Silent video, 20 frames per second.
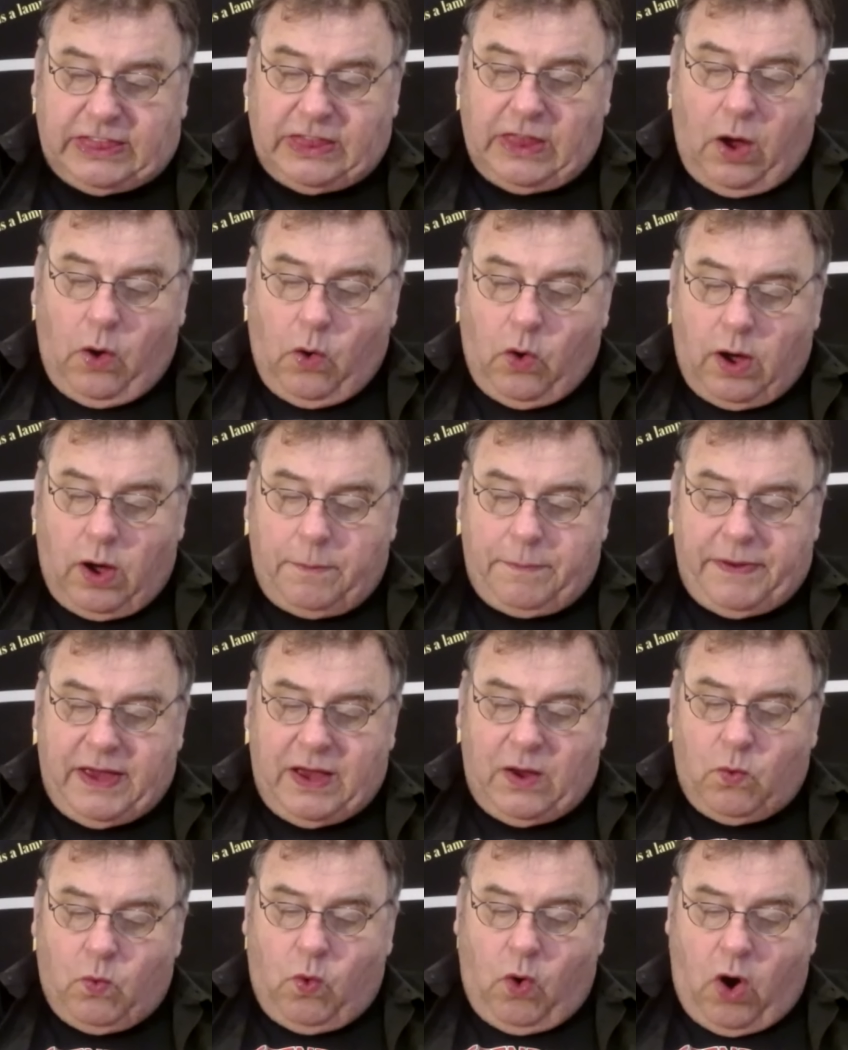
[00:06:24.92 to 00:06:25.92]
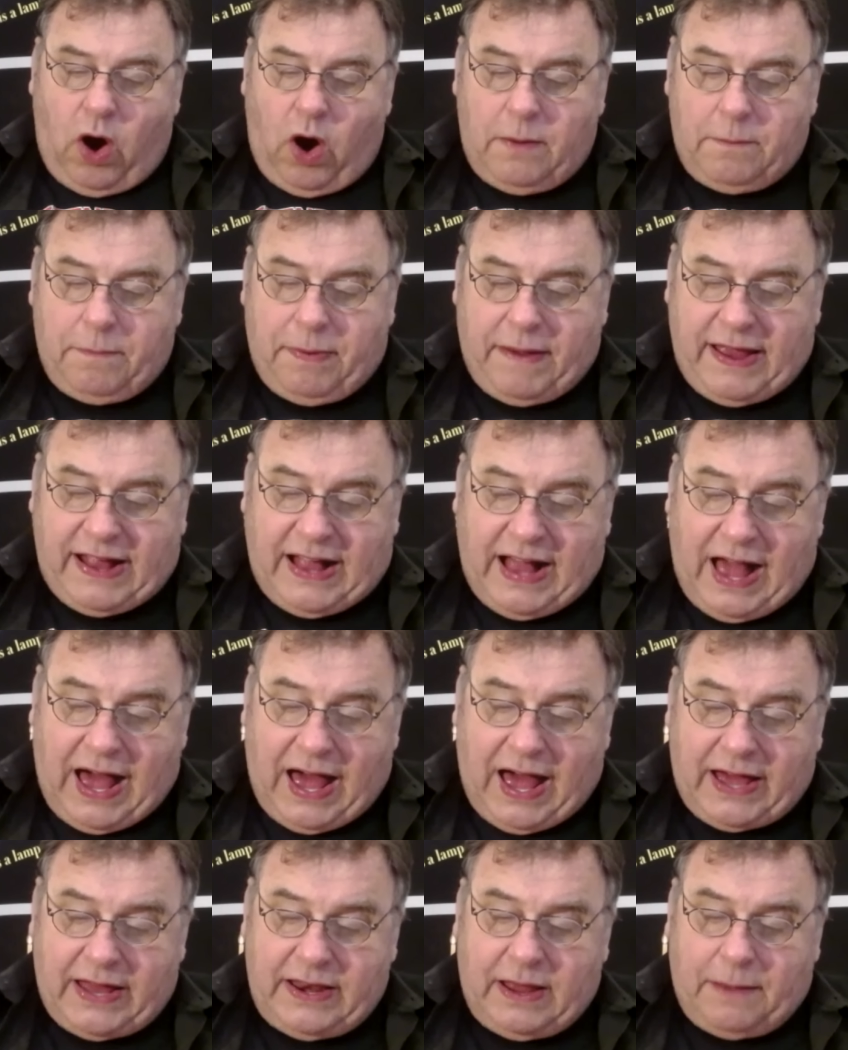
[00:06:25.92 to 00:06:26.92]
Noah, being warned by
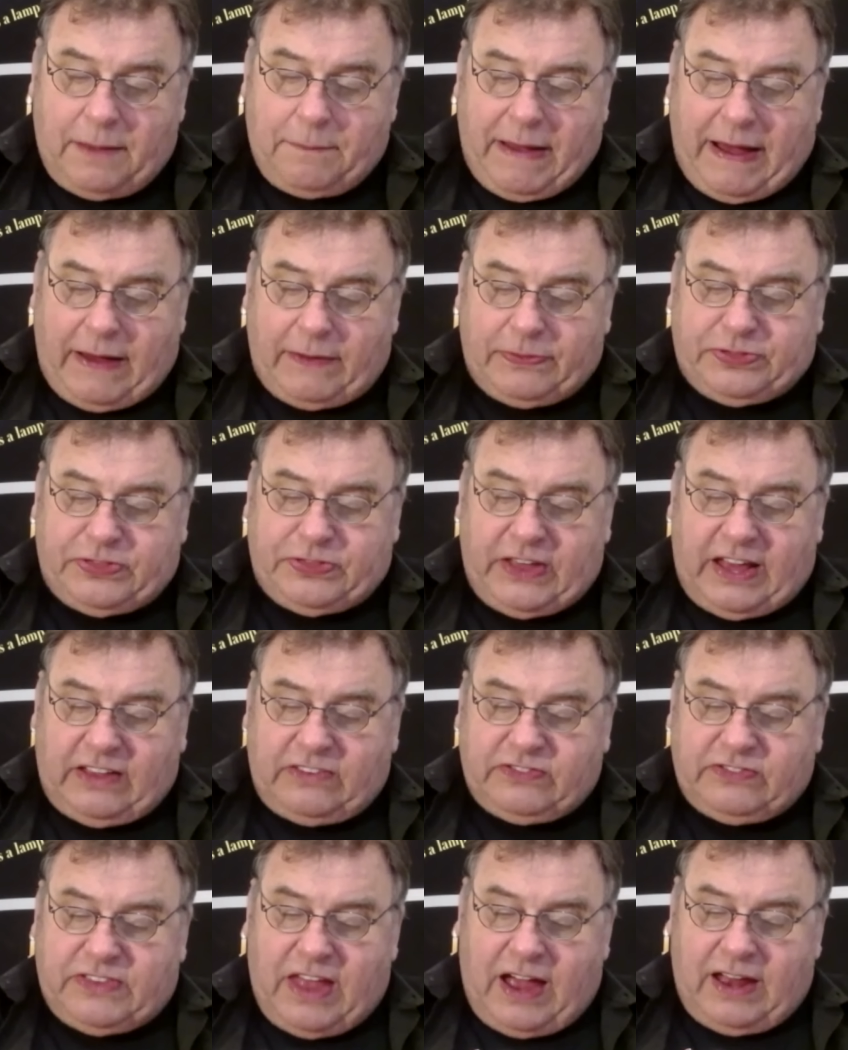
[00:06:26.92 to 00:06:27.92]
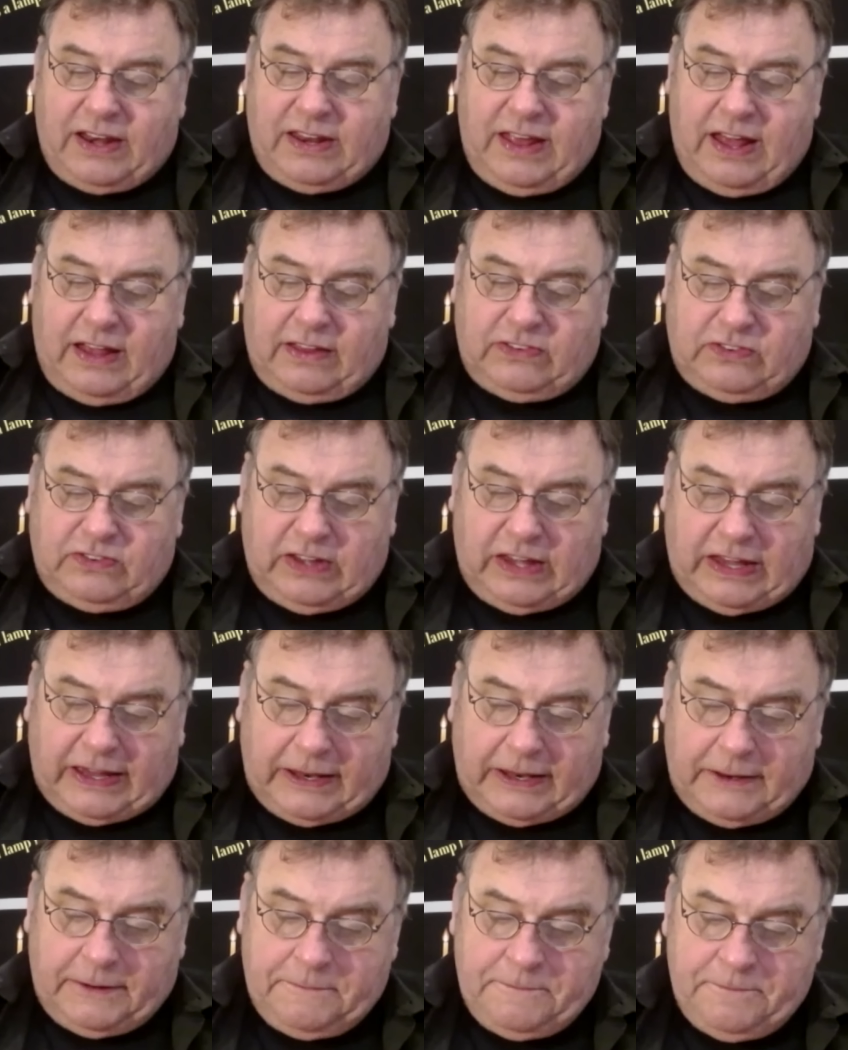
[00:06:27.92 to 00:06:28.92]
God about things not yet
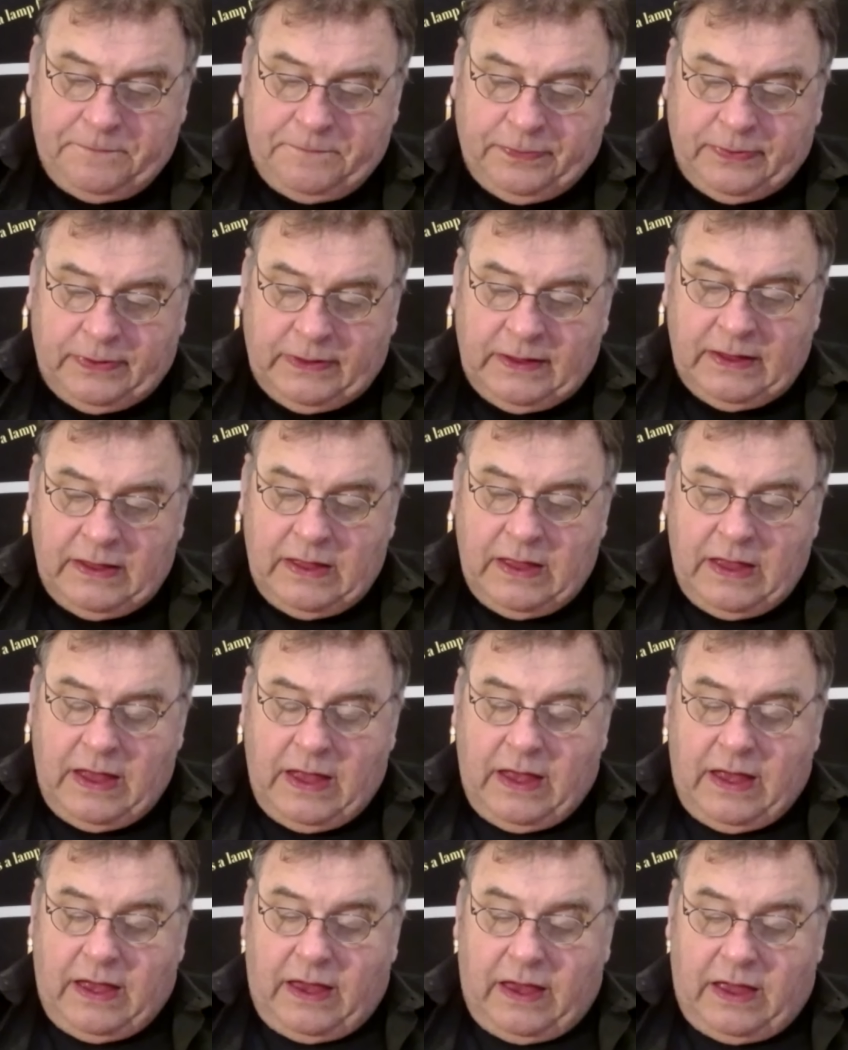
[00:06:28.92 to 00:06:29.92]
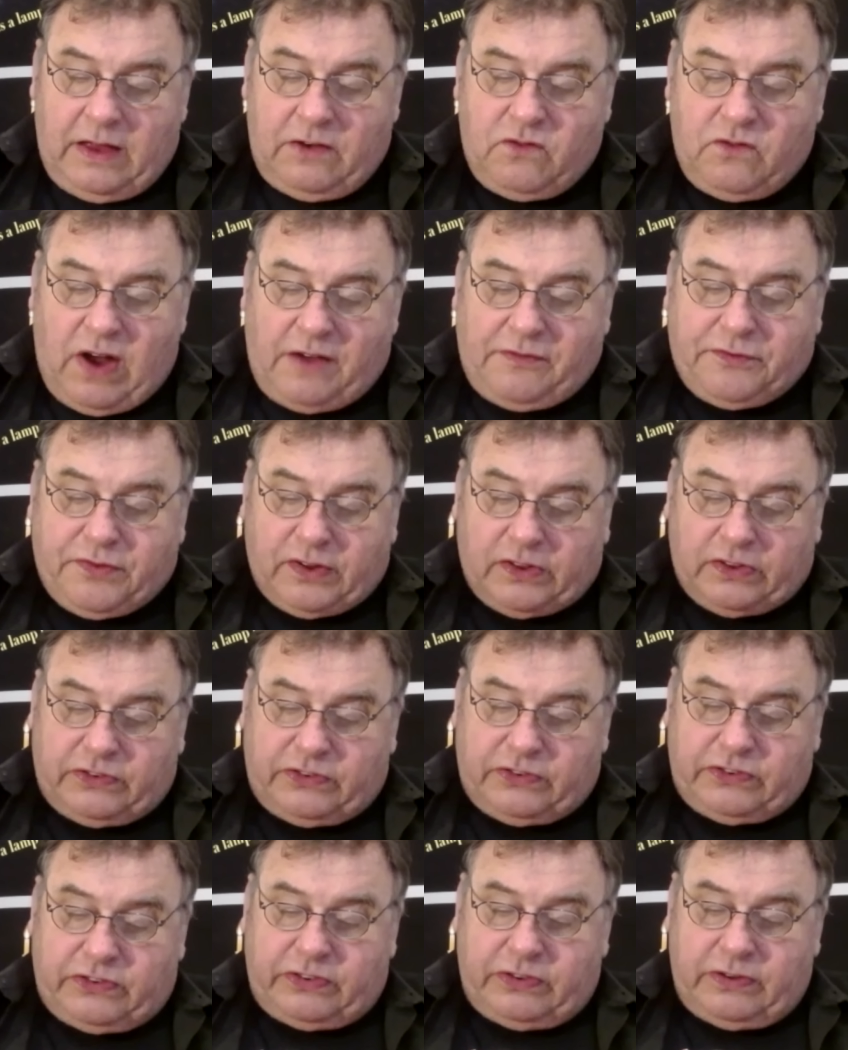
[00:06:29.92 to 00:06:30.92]
seen, in
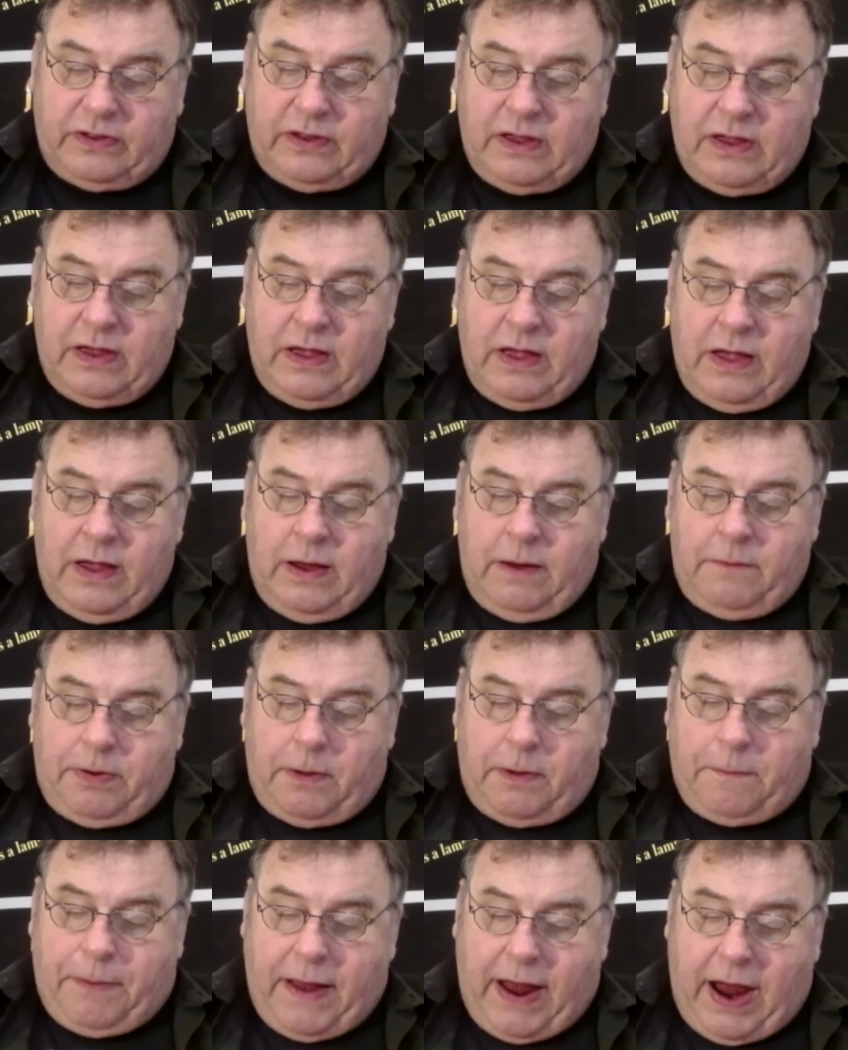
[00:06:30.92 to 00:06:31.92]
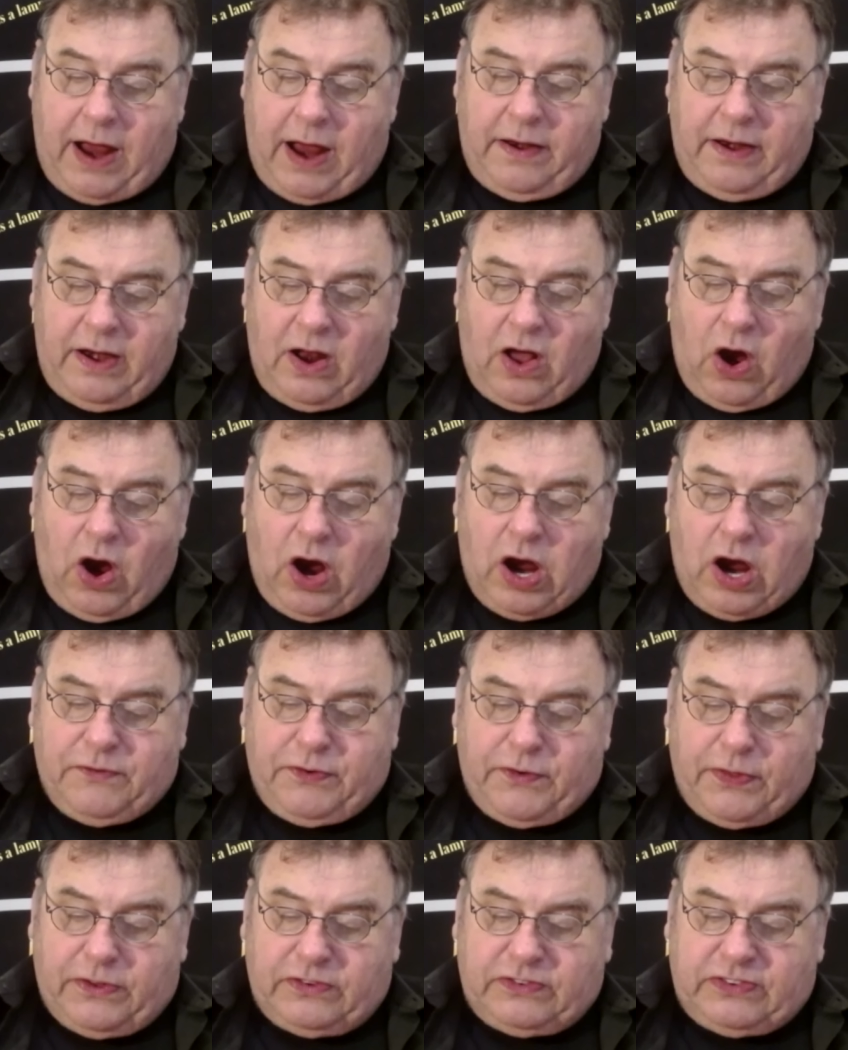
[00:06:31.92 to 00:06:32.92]
reverence, prepared an ark for
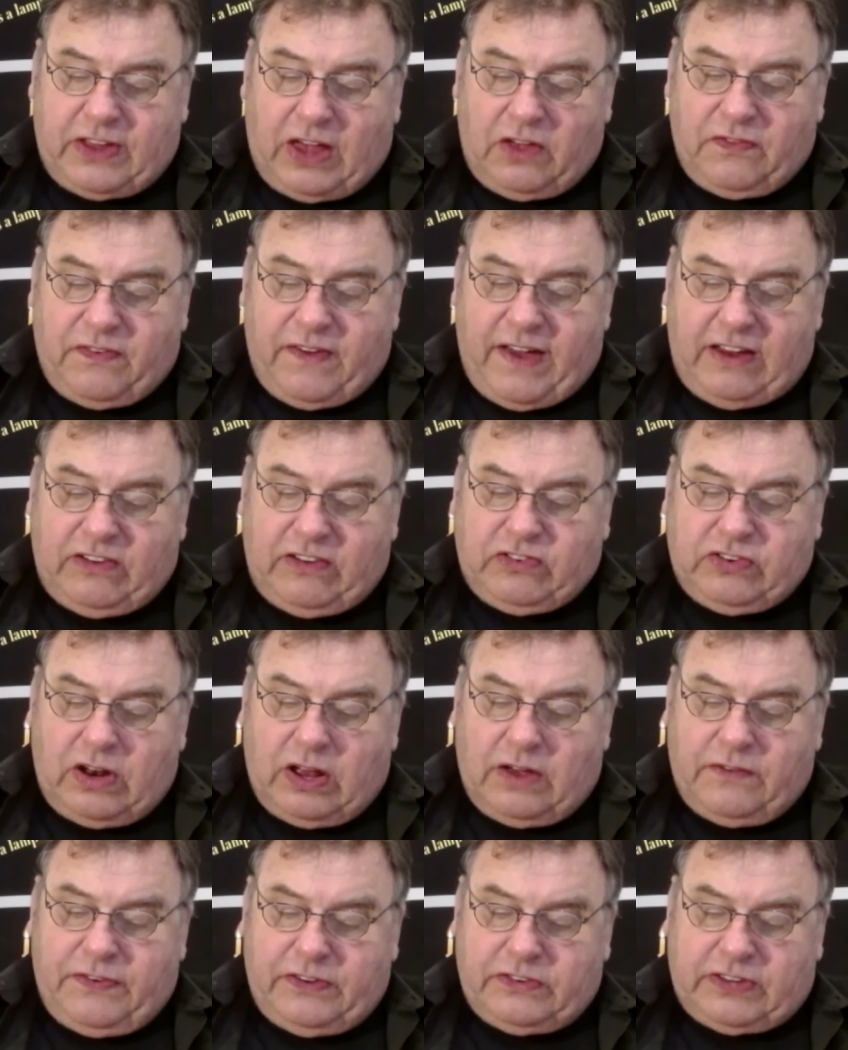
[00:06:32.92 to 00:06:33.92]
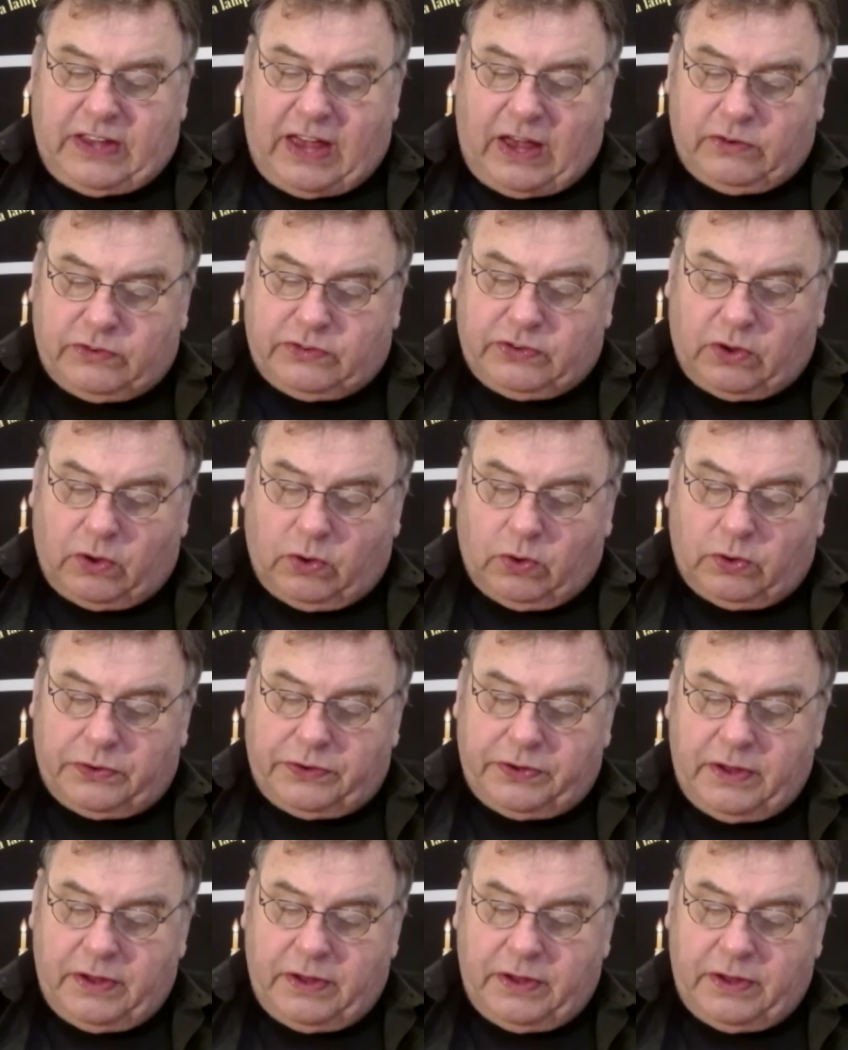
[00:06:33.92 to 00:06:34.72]
the salvation of his household,